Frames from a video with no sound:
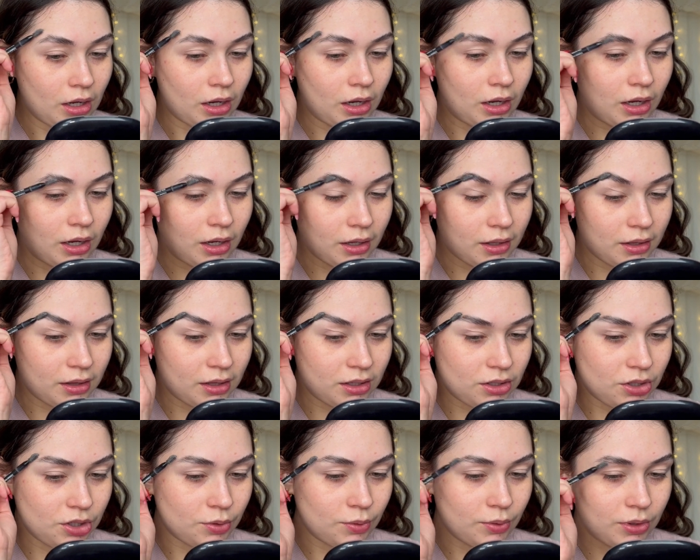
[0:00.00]

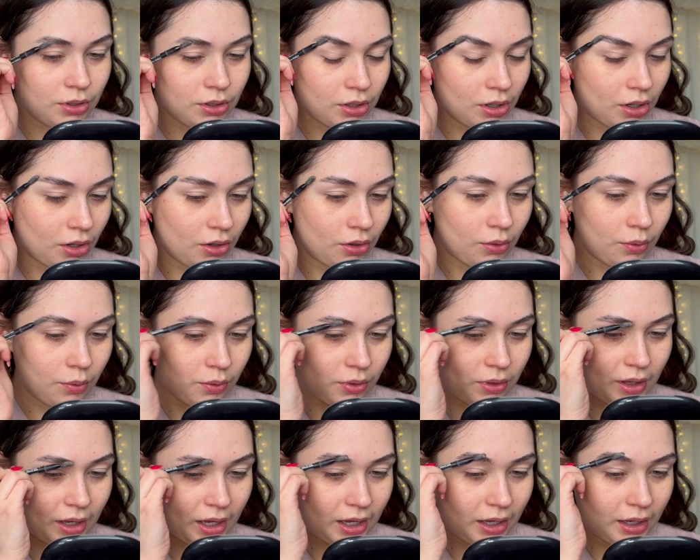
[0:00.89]
then you would know
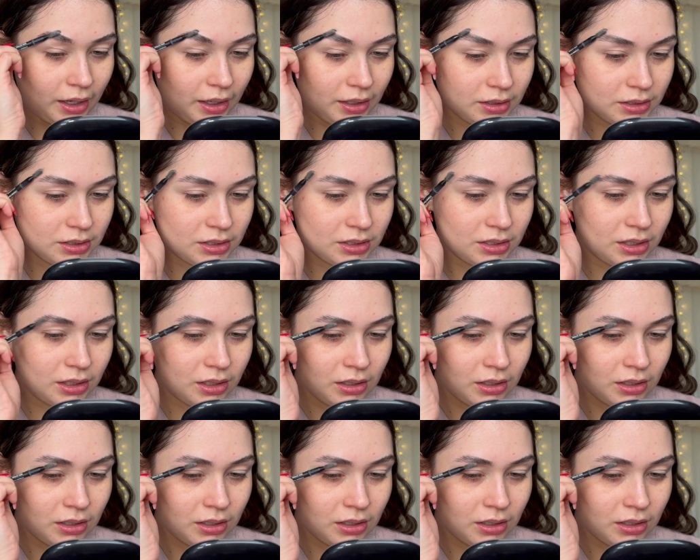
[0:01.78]
that